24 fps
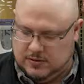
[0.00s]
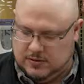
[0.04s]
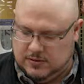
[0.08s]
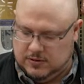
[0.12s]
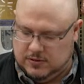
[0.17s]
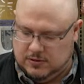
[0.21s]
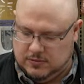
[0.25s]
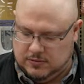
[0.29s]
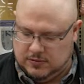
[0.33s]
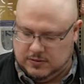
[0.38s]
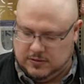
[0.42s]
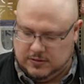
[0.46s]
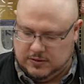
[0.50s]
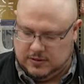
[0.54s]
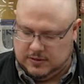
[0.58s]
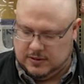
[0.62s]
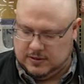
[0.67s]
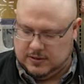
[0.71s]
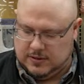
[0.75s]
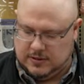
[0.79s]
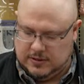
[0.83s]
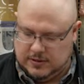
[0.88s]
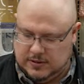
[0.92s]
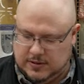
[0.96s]
tools
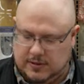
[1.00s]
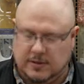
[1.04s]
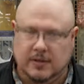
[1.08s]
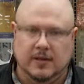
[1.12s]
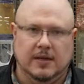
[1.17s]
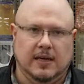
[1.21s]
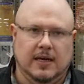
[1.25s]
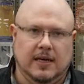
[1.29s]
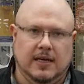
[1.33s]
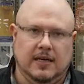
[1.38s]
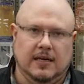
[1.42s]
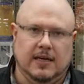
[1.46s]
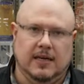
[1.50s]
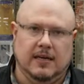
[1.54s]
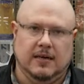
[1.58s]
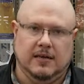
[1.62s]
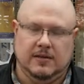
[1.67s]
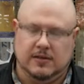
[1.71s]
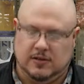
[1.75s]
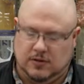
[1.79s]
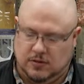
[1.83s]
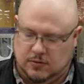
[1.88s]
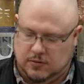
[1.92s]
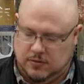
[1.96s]
in
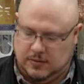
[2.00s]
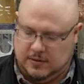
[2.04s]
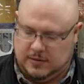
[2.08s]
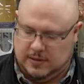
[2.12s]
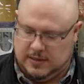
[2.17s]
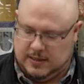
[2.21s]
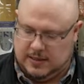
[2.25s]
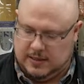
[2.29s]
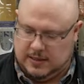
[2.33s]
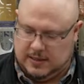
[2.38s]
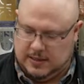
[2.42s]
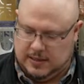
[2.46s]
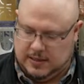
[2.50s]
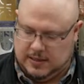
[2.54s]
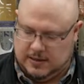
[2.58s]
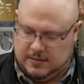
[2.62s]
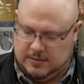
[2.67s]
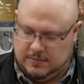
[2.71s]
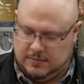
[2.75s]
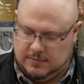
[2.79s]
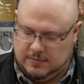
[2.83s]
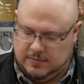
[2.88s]
store that